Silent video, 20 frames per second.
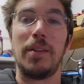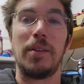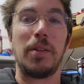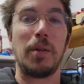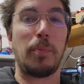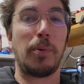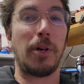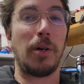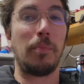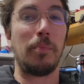
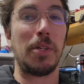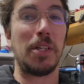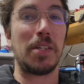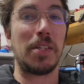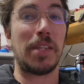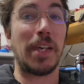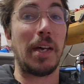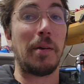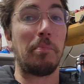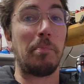The problem
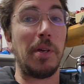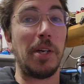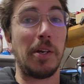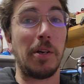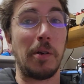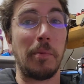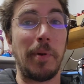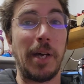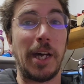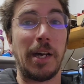is that
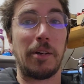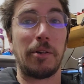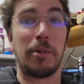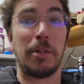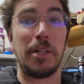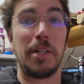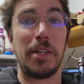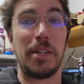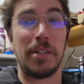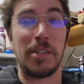bigger
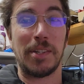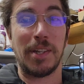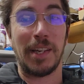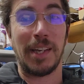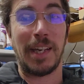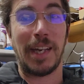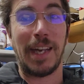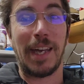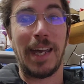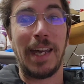battery is going
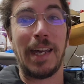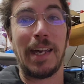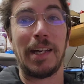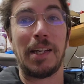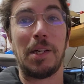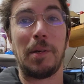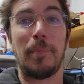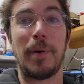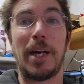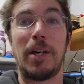to
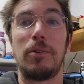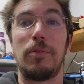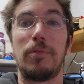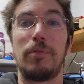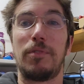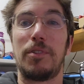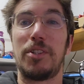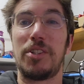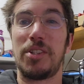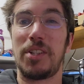add about
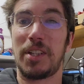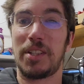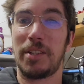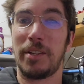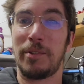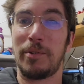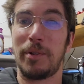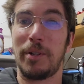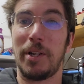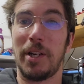
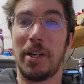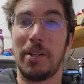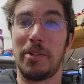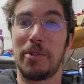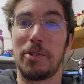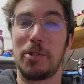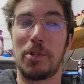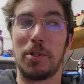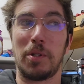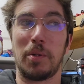
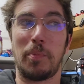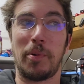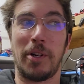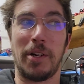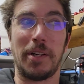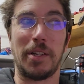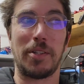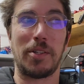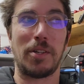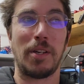$600 to the
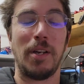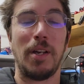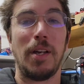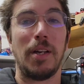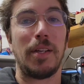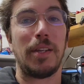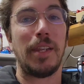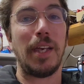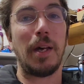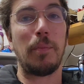price.
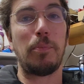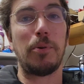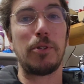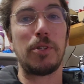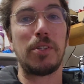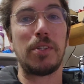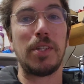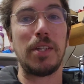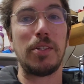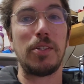That
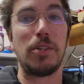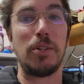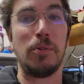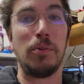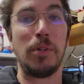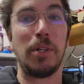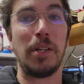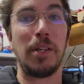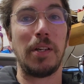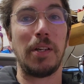puts this
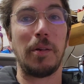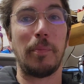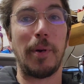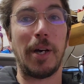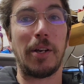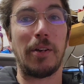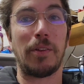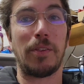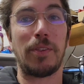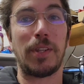unit at
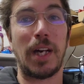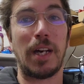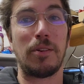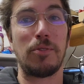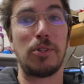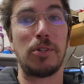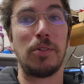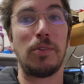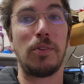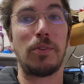about
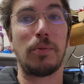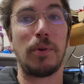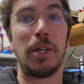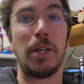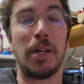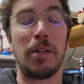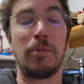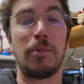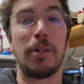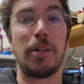
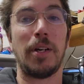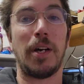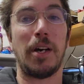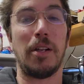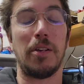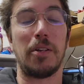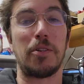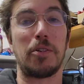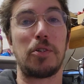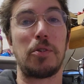
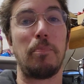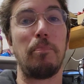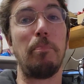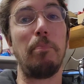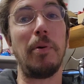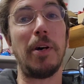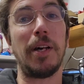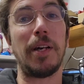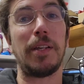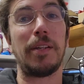$1,300.
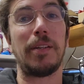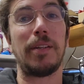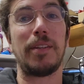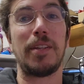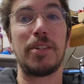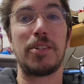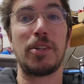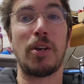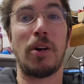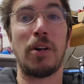But
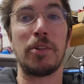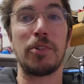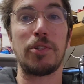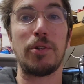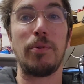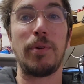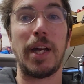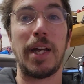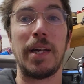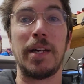this
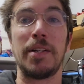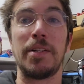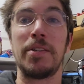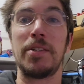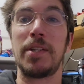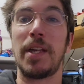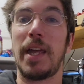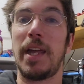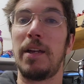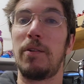also
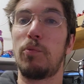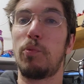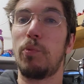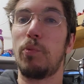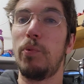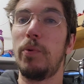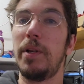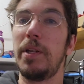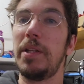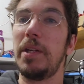has a
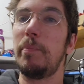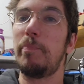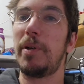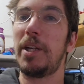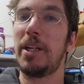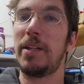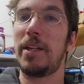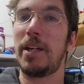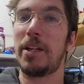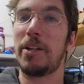really
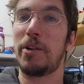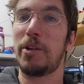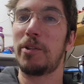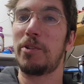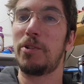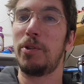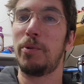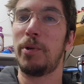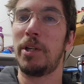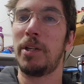big kicker
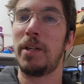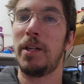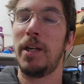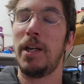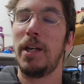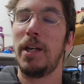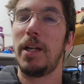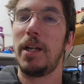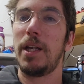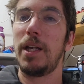to it,
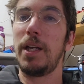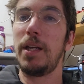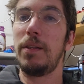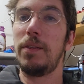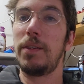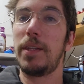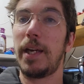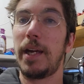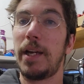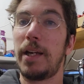
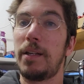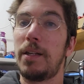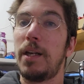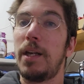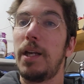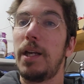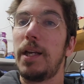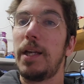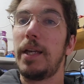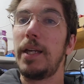in that
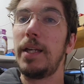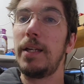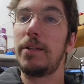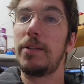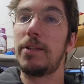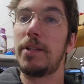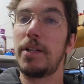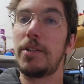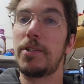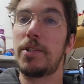
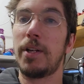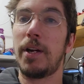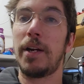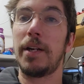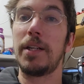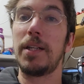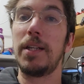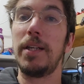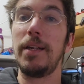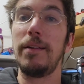it does
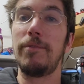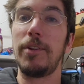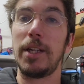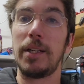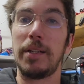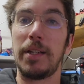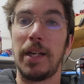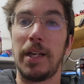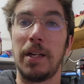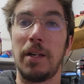not give a
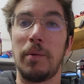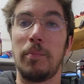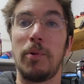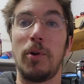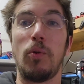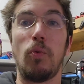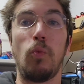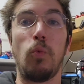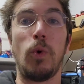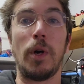damn
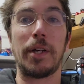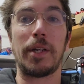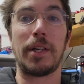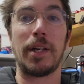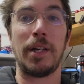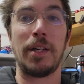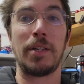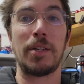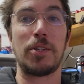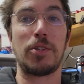what
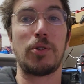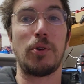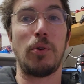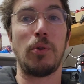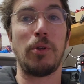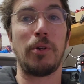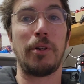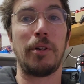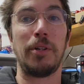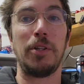kind of
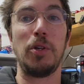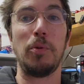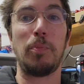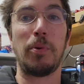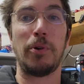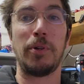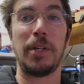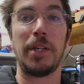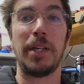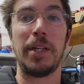solar you
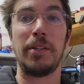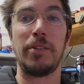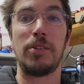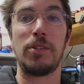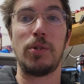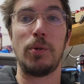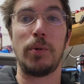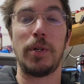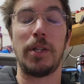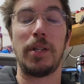put
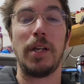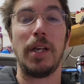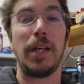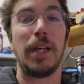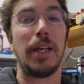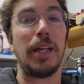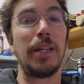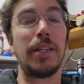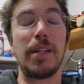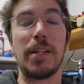into it.
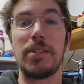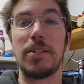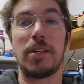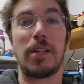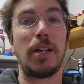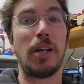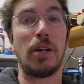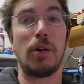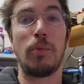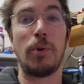It doesn't
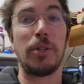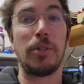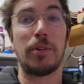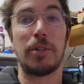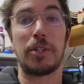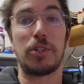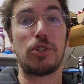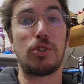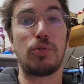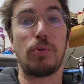care whether
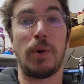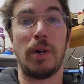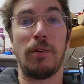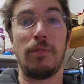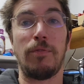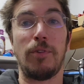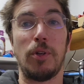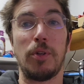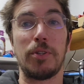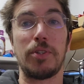it's
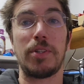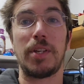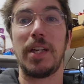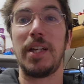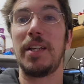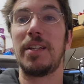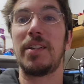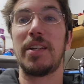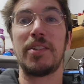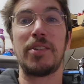12 volts.
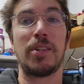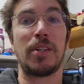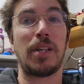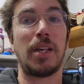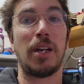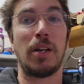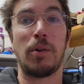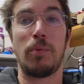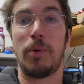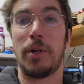It doesn't
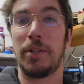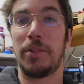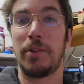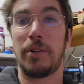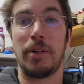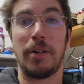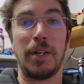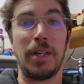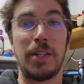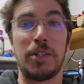care
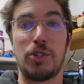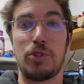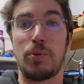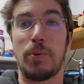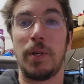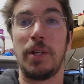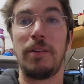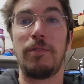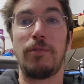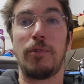whether it's
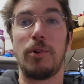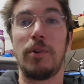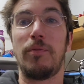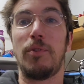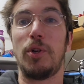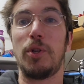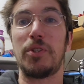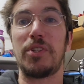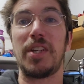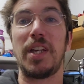24
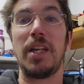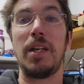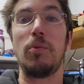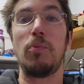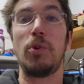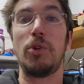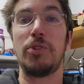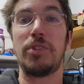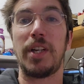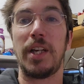volts. It
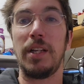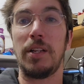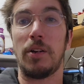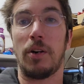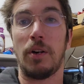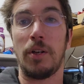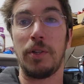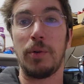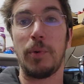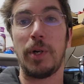will take
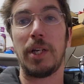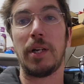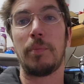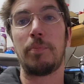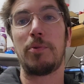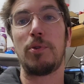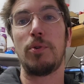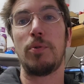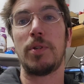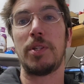all the way
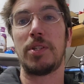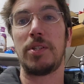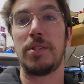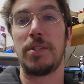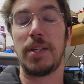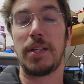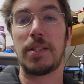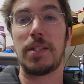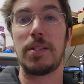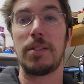up to a
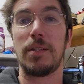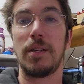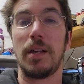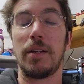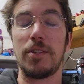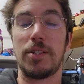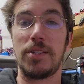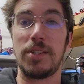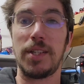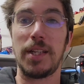
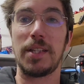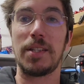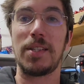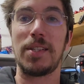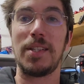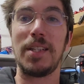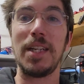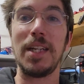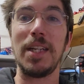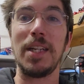
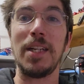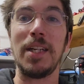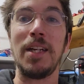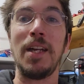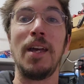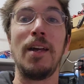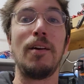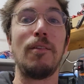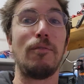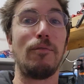60
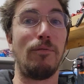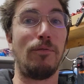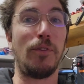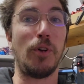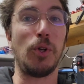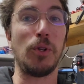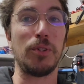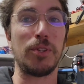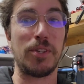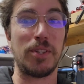
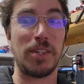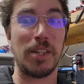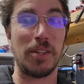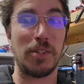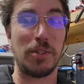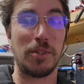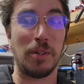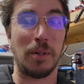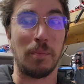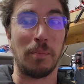volt
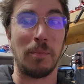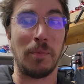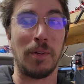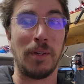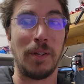system,